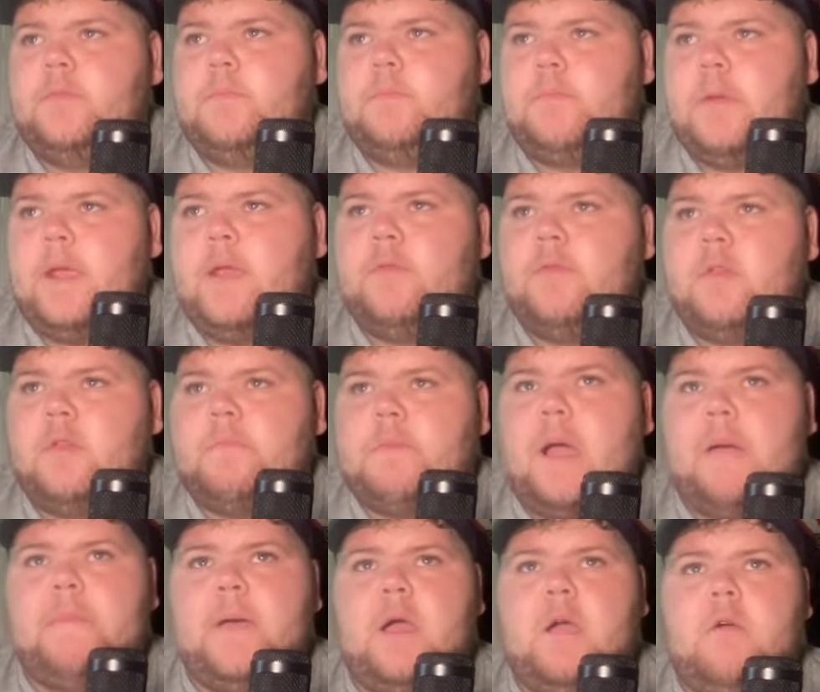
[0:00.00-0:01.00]
Panthers
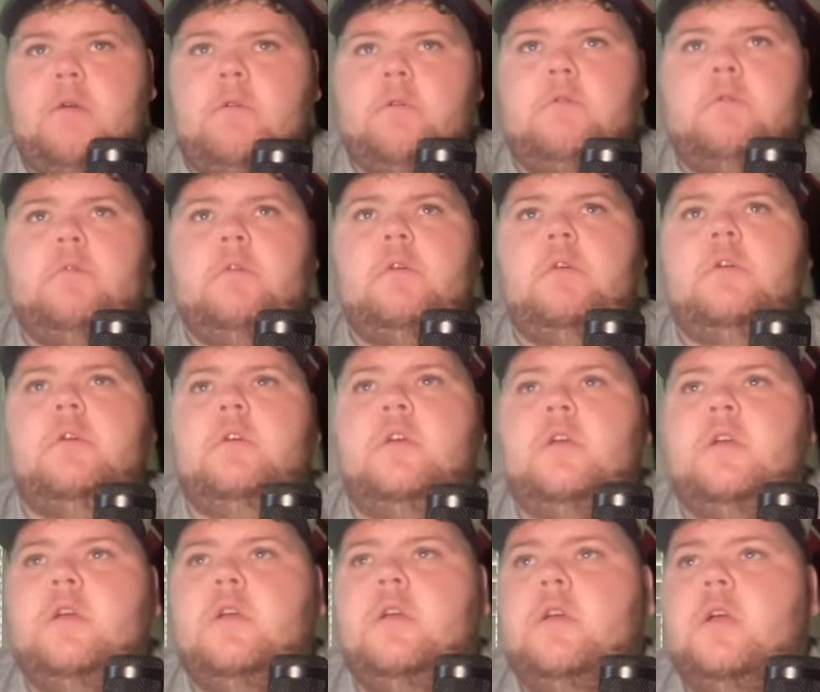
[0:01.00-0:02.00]
bum
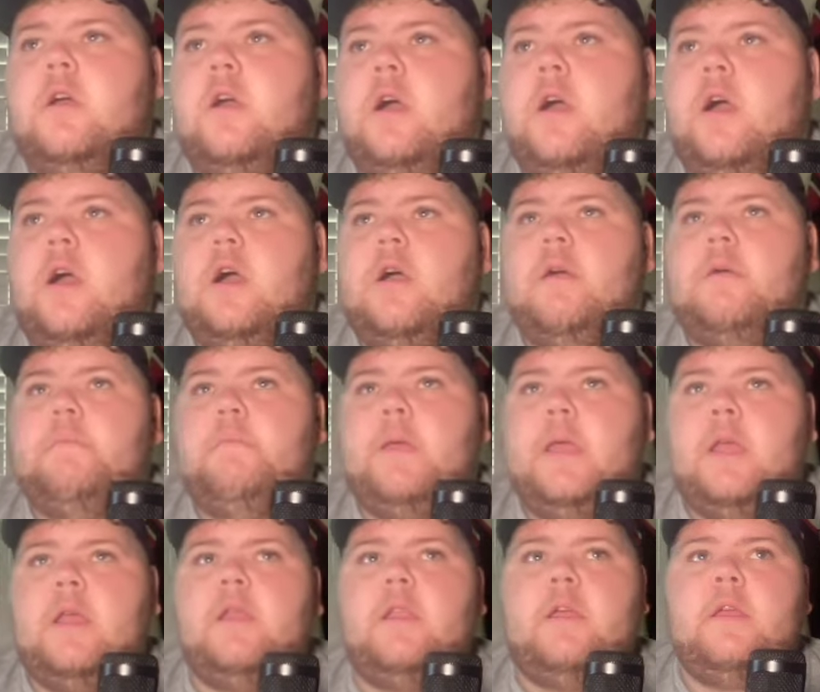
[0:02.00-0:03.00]
uh,
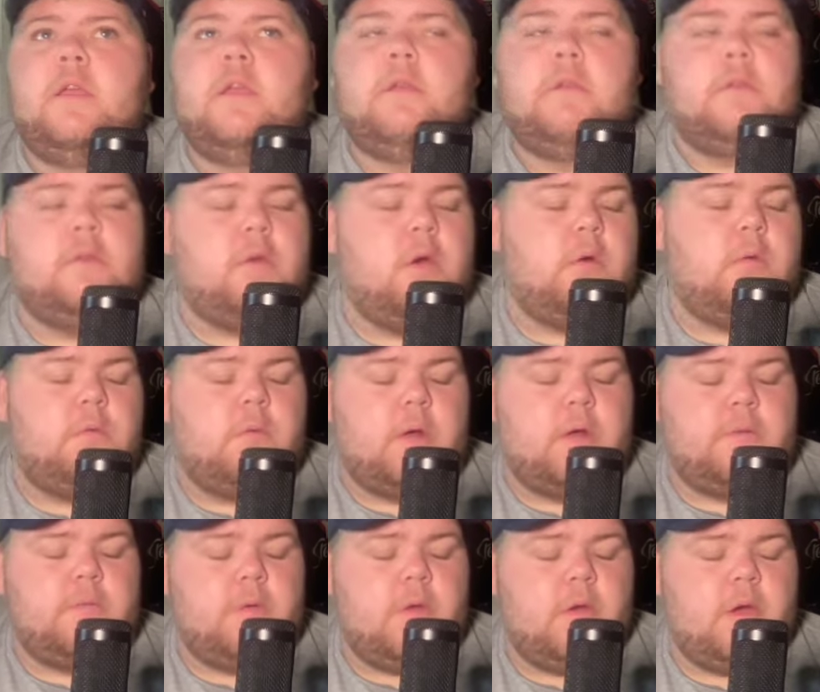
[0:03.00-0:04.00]
Manly got
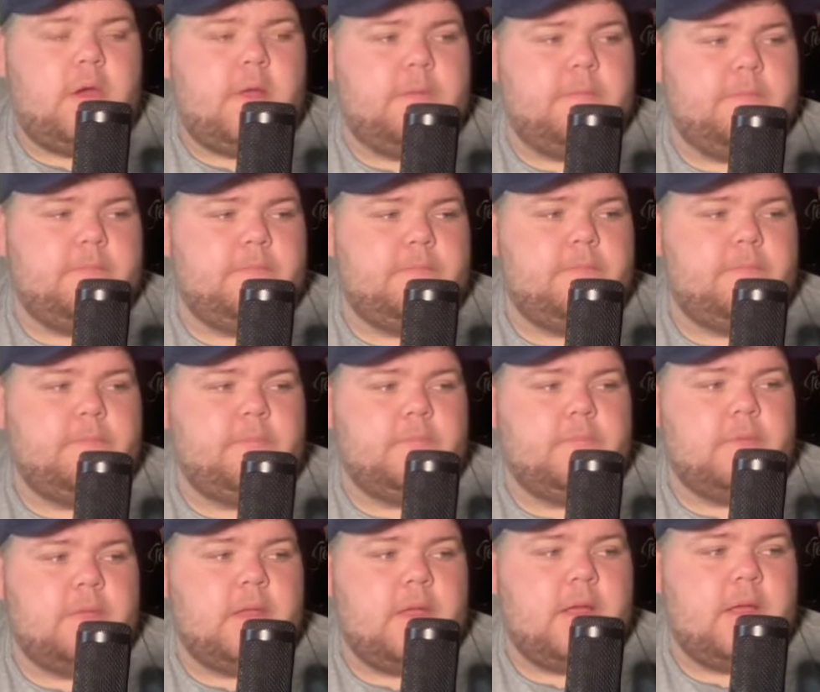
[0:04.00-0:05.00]
one right,
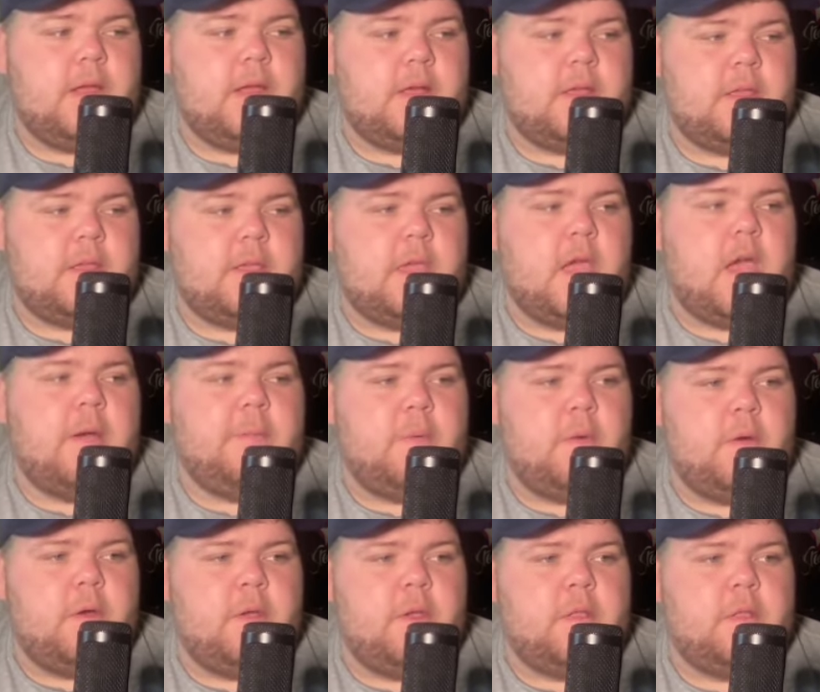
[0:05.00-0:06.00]
uh,
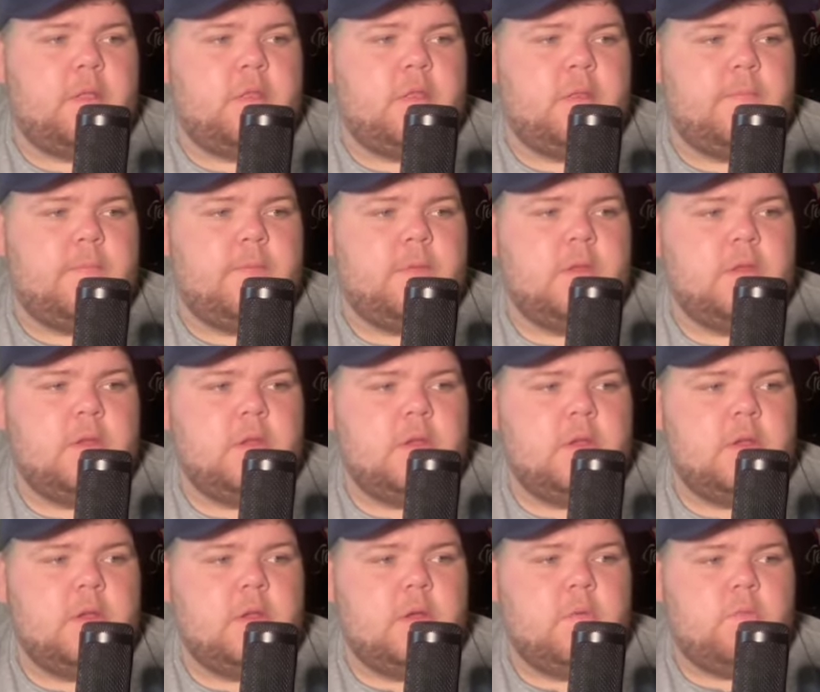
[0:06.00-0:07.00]
Cowboys
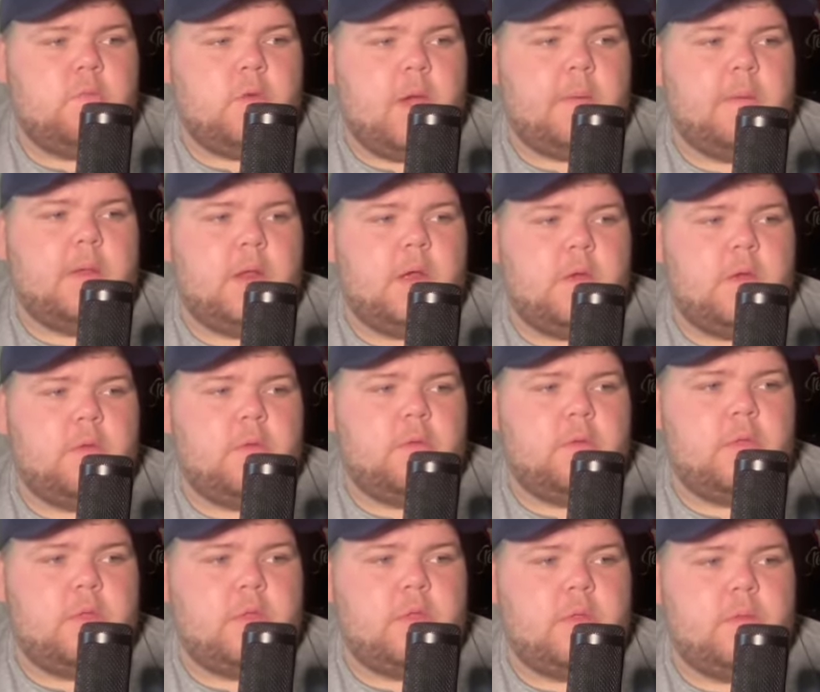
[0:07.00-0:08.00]

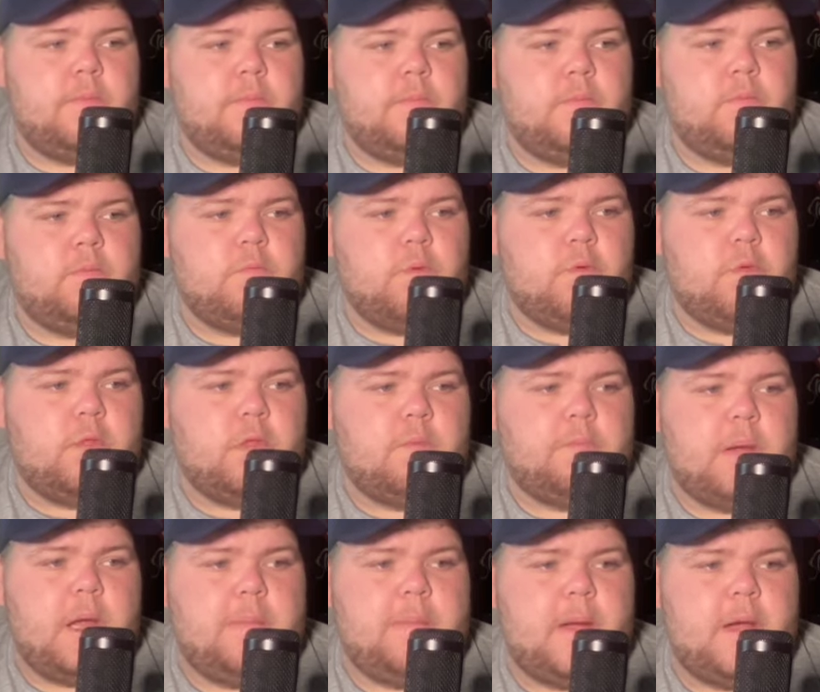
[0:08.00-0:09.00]
Rabbitohs, Roosters,
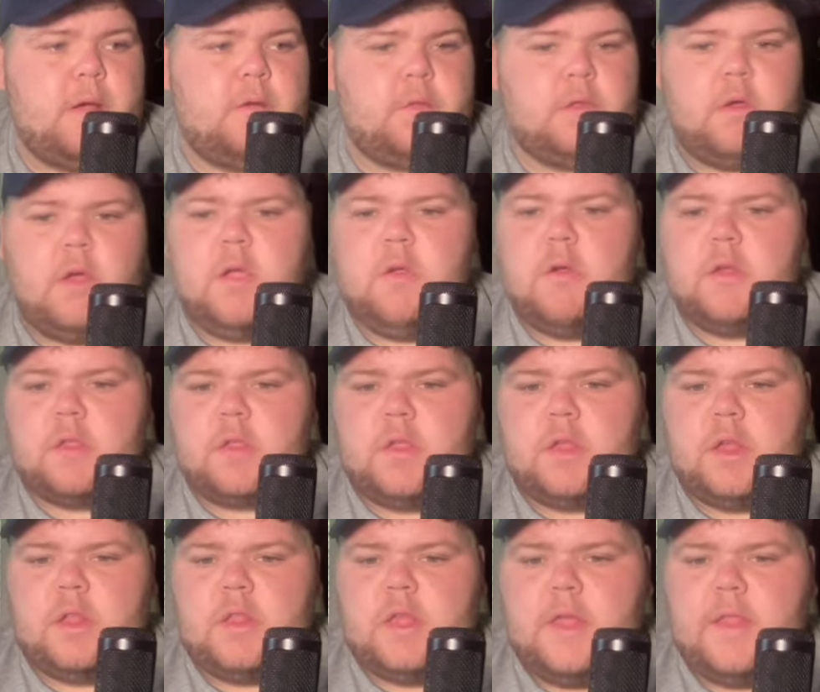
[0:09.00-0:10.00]
Bambam. So I got
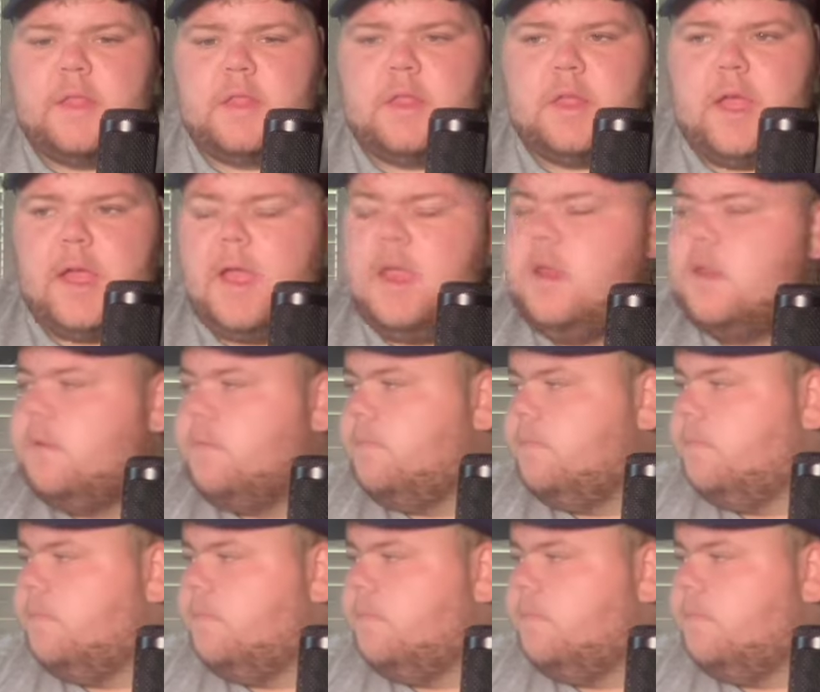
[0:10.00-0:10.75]
six out of eight.